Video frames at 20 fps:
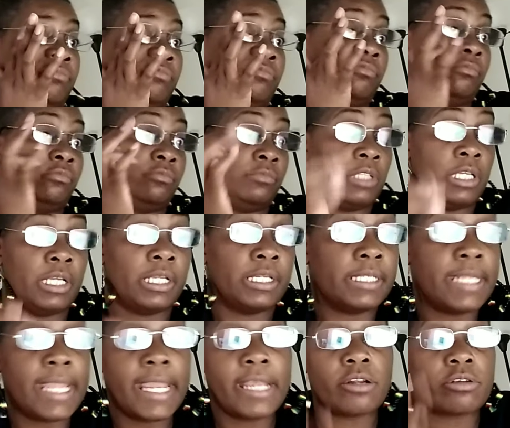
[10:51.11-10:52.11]
years
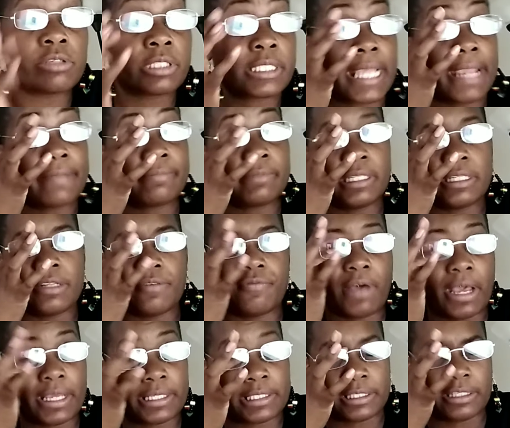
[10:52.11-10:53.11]
ago, and even
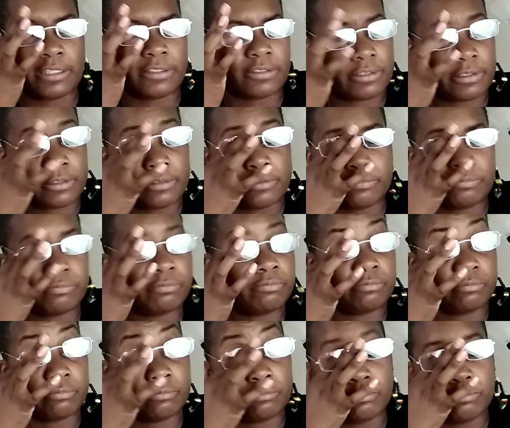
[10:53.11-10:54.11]
as
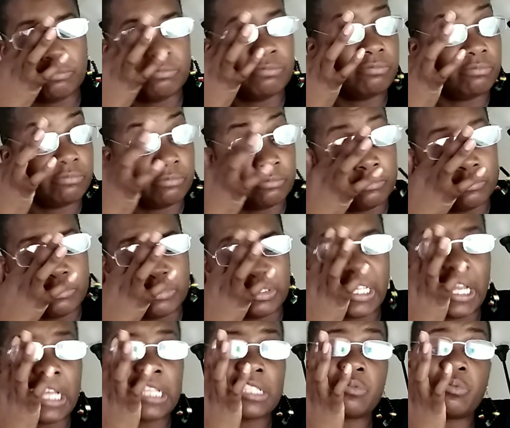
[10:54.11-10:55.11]
probably as early as
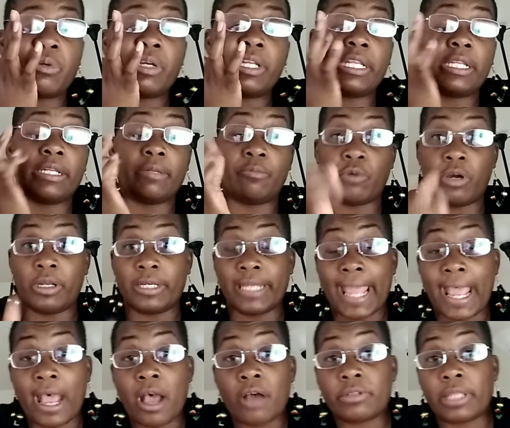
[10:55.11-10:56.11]
last year or the year
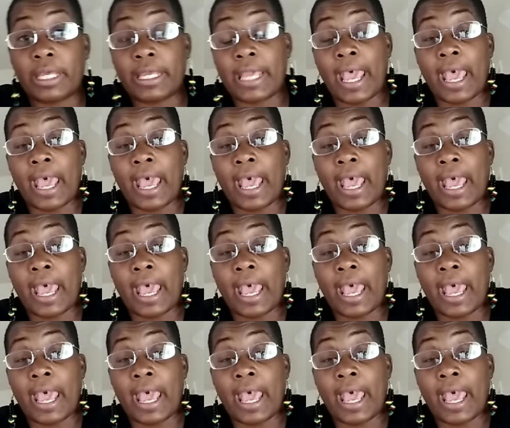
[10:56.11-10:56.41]
before.